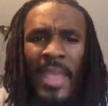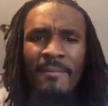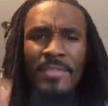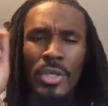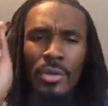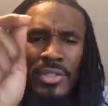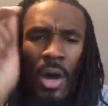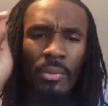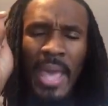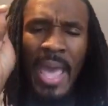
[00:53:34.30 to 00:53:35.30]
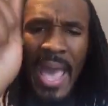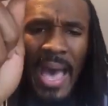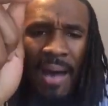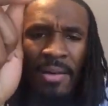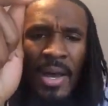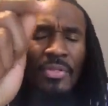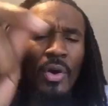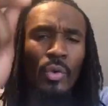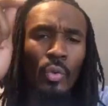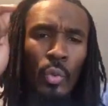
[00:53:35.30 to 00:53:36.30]
If you don't have
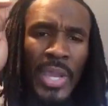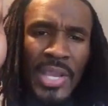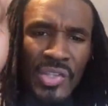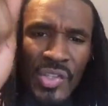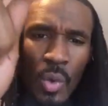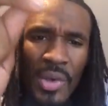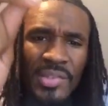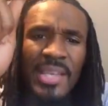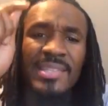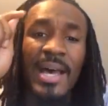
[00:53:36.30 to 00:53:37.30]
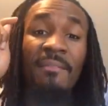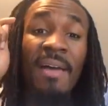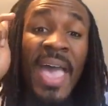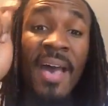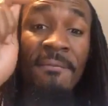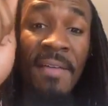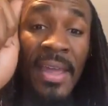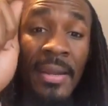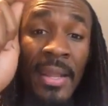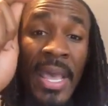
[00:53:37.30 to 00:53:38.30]
the resources of
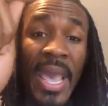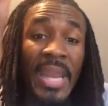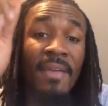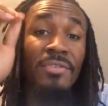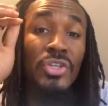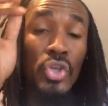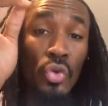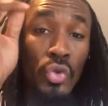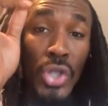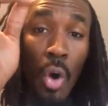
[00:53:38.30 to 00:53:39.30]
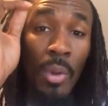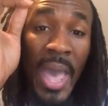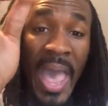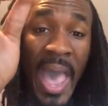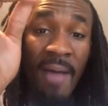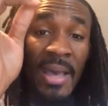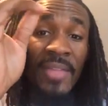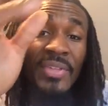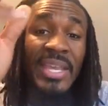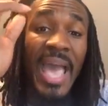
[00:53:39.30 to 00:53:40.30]
heaven, and if you don't
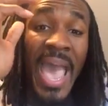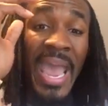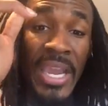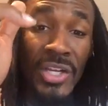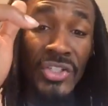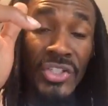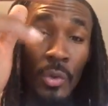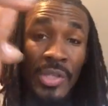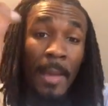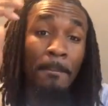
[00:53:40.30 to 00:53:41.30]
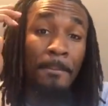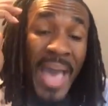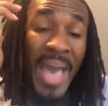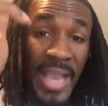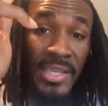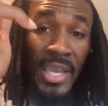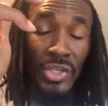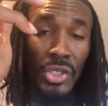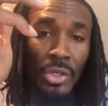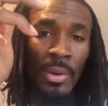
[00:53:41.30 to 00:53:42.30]
have the angels
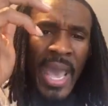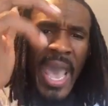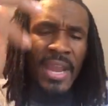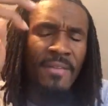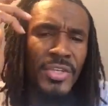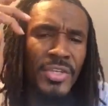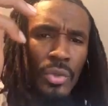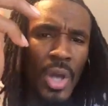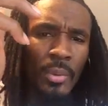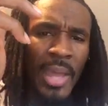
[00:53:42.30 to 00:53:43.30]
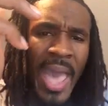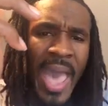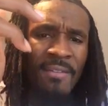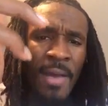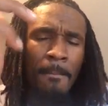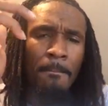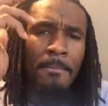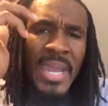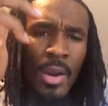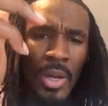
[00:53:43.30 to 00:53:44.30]
backing you, and if you don't have
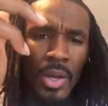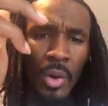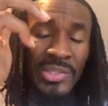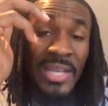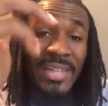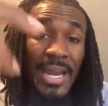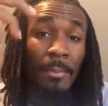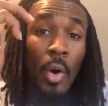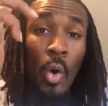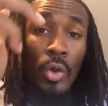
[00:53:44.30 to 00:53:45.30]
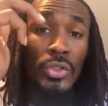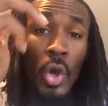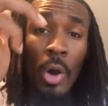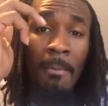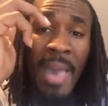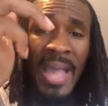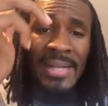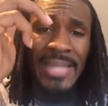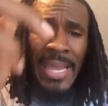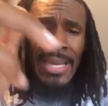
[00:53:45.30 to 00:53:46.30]
miracles that uphold your
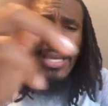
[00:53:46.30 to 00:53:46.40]
mandate,